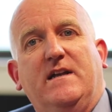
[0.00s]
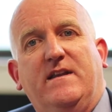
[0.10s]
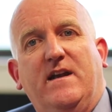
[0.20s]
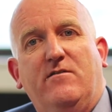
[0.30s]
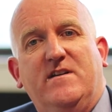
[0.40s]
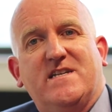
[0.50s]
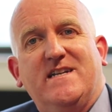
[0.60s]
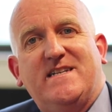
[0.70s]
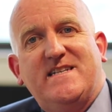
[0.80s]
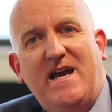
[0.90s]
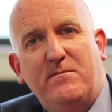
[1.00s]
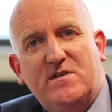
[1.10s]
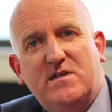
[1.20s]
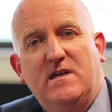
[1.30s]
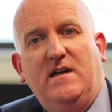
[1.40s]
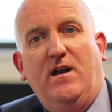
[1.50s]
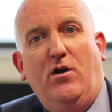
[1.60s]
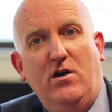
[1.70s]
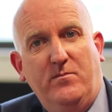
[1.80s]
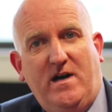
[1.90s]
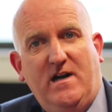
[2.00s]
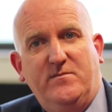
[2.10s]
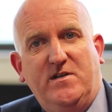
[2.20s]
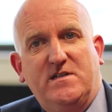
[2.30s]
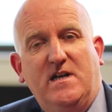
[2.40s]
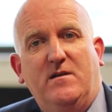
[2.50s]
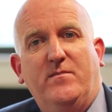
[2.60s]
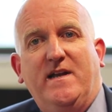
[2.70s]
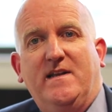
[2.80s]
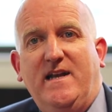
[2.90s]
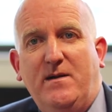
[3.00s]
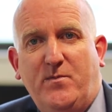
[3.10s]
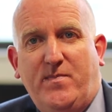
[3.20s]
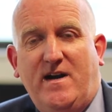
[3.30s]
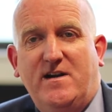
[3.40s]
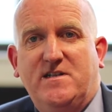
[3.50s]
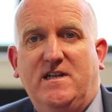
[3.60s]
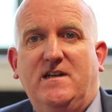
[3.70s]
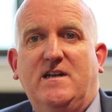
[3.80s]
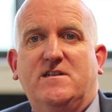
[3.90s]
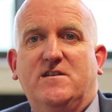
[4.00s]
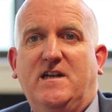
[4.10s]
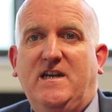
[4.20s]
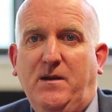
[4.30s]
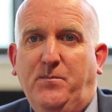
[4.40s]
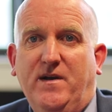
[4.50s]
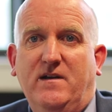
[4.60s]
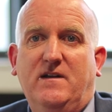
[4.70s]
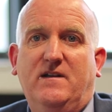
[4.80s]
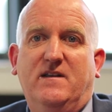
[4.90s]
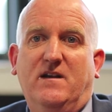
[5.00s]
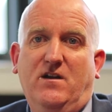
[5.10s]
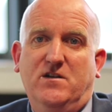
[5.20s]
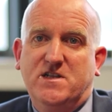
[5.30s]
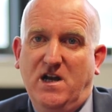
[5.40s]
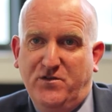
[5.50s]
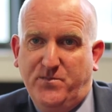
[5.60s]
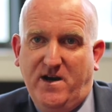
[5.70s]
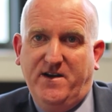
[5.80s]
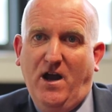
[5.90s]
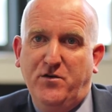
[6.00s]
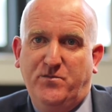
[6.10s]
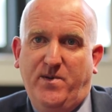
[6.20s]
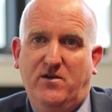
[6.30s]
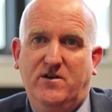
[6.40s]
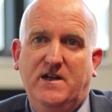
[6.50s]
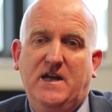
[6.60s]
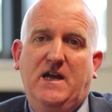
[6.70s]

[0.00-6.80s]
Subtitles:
there is an attempt in a hung parliament by the Labour Party to keep the Conservative Party out of power?